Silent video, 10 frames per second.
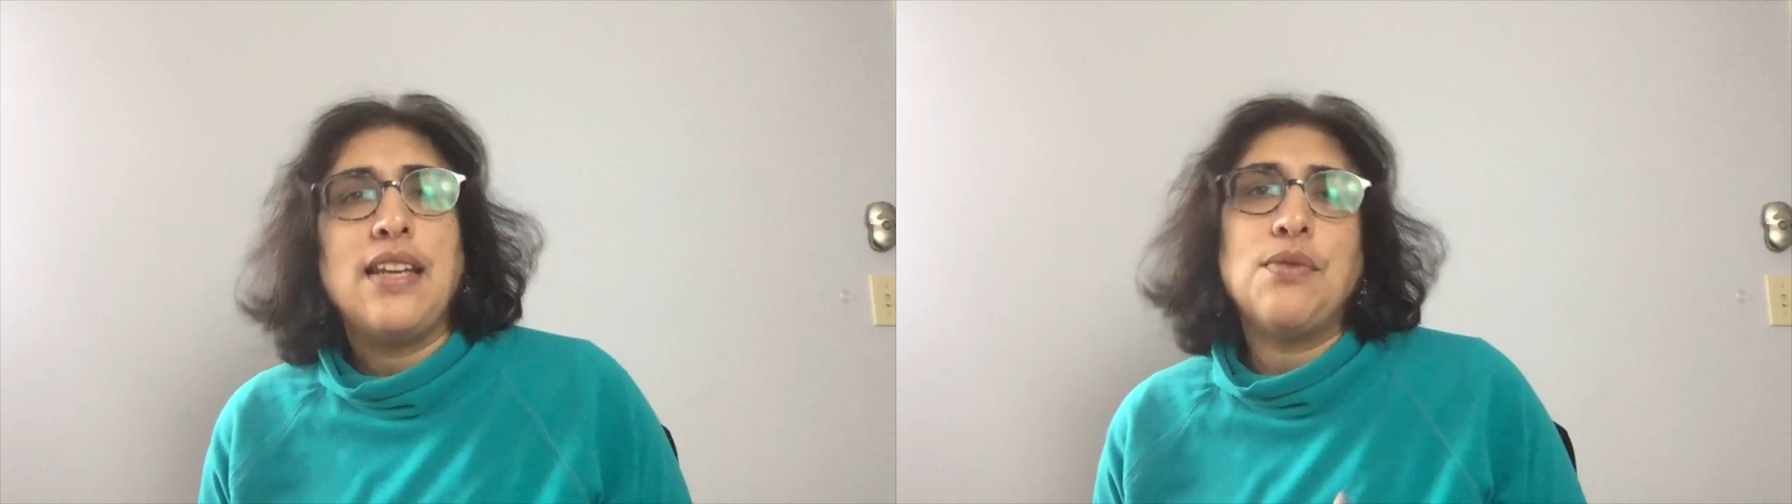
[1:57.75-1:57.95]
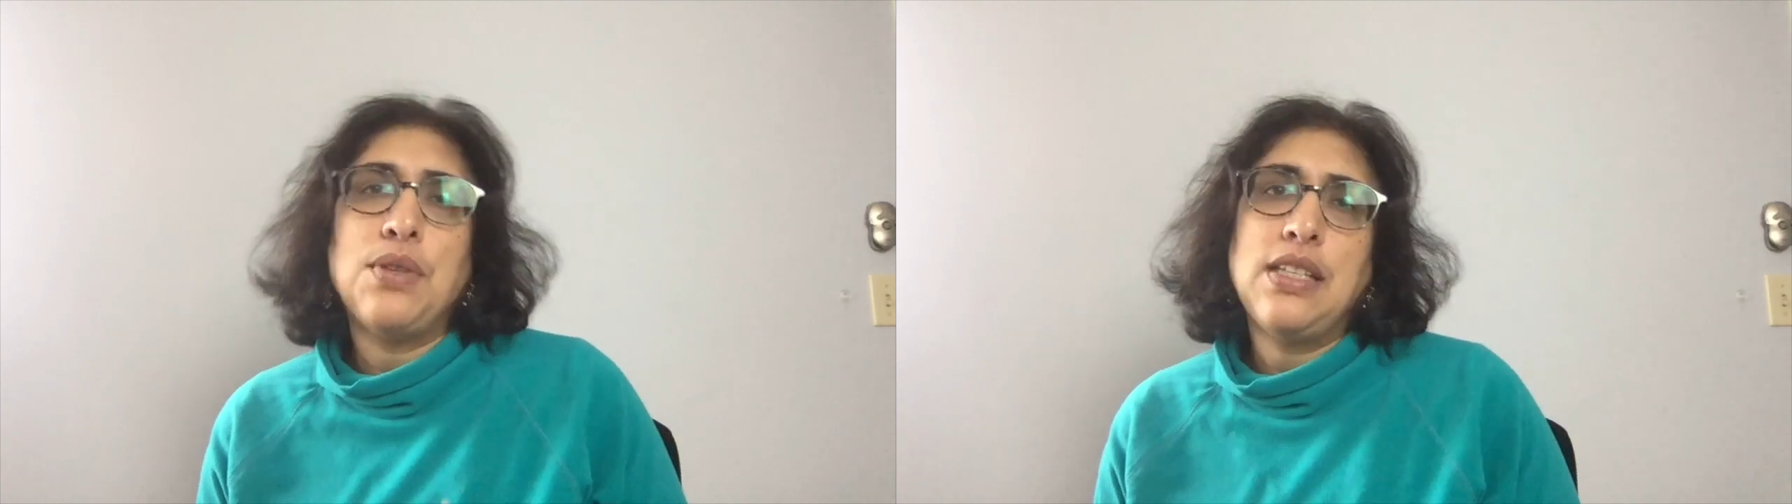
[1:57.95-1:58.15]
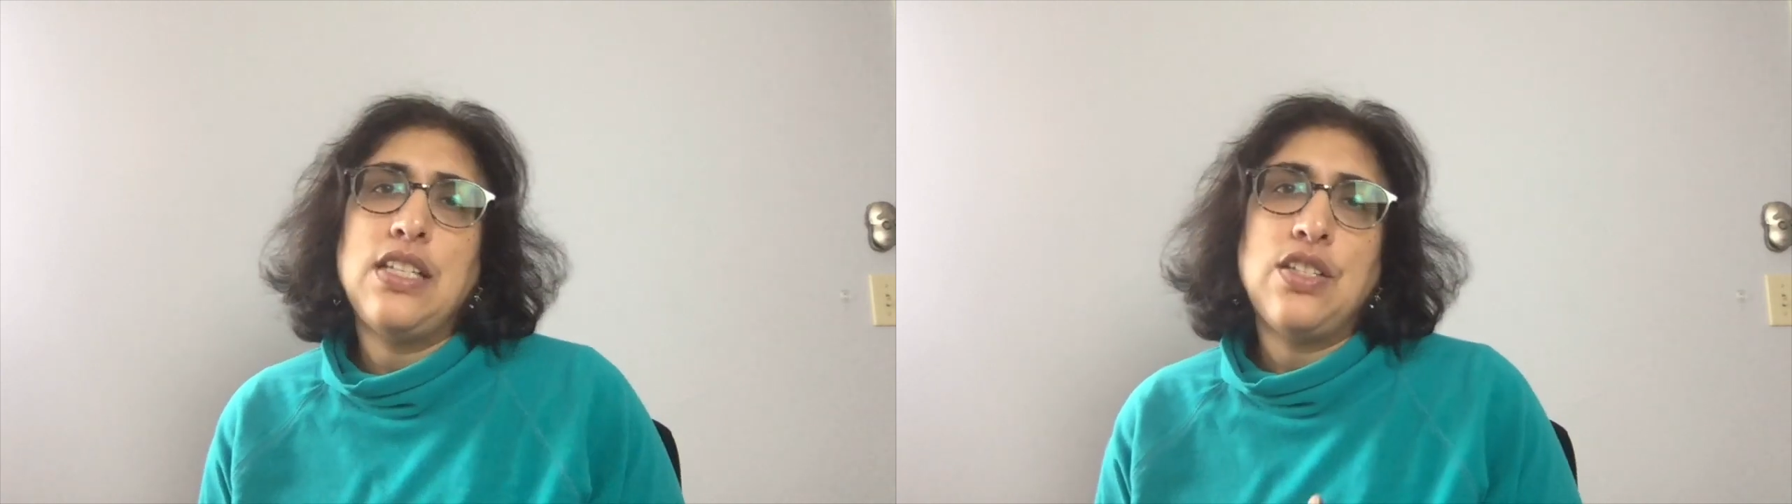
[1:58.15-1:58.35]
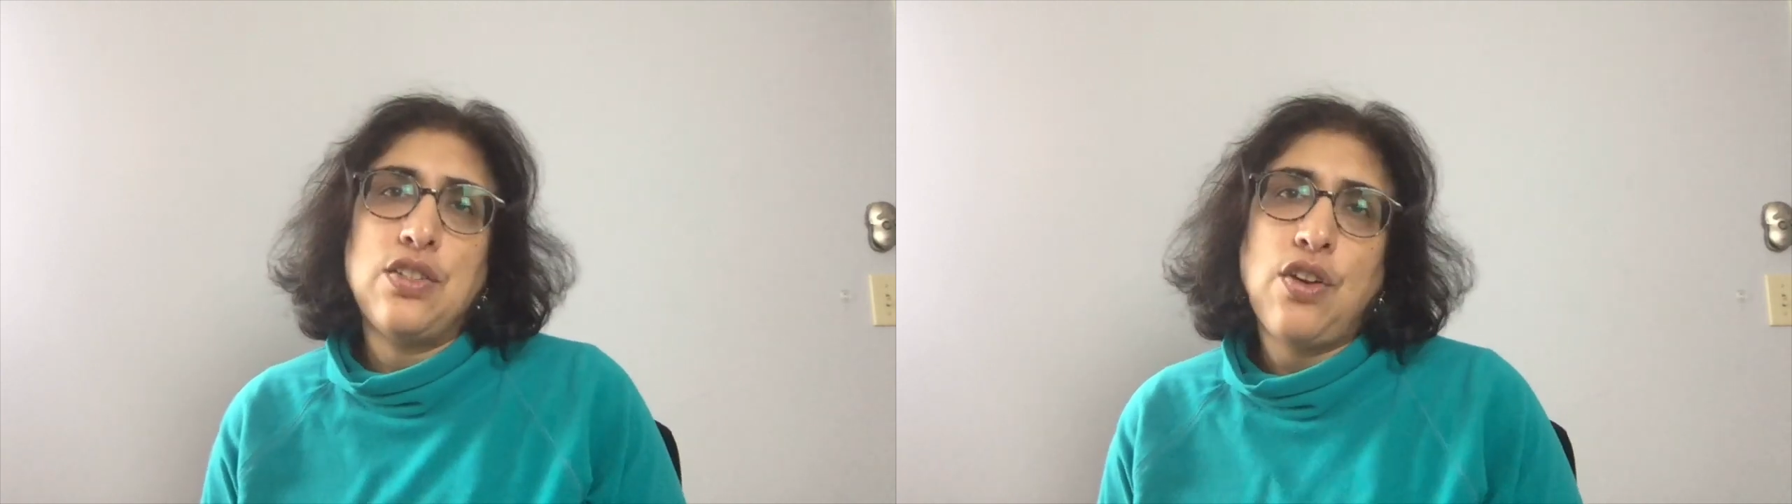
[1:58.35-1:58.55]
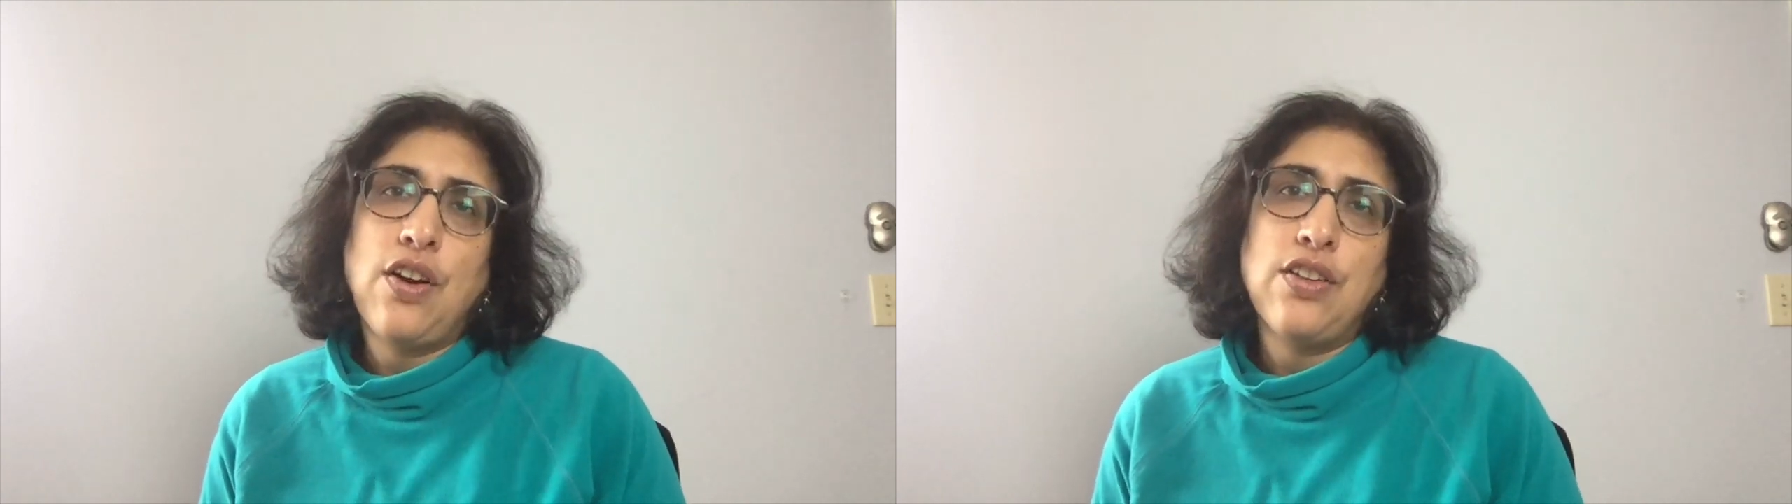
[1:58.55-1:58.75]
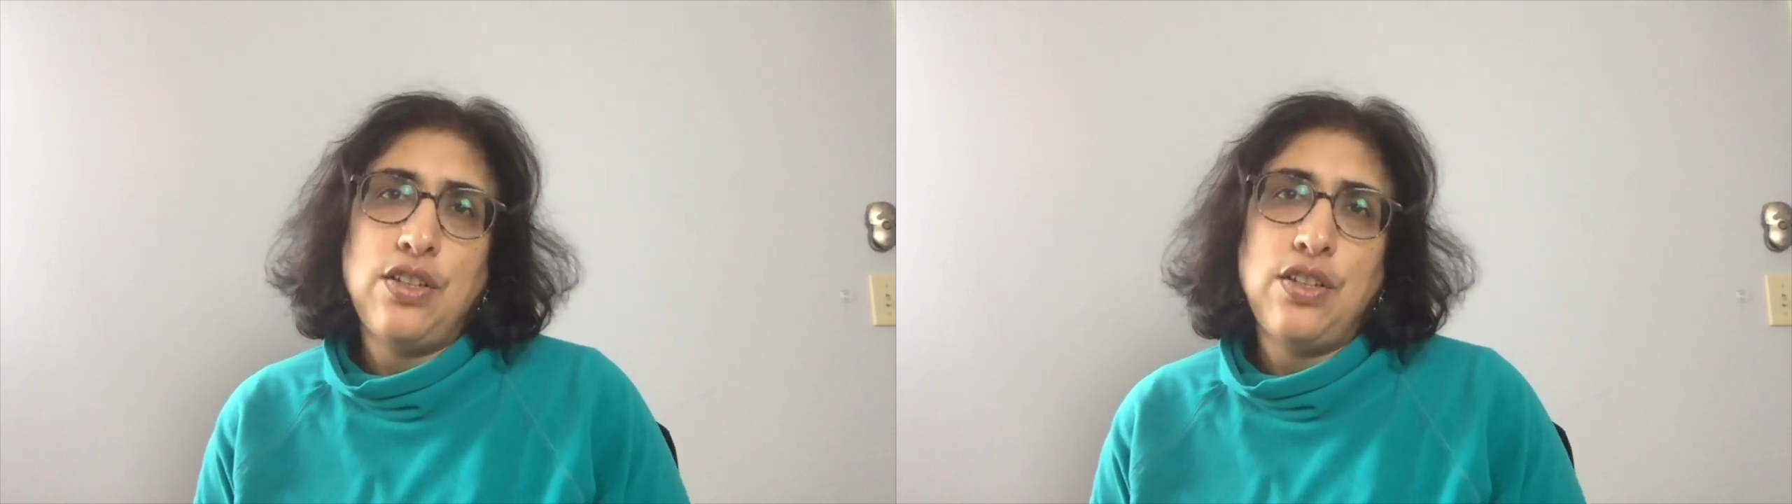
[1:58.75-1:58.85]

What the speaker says: and really start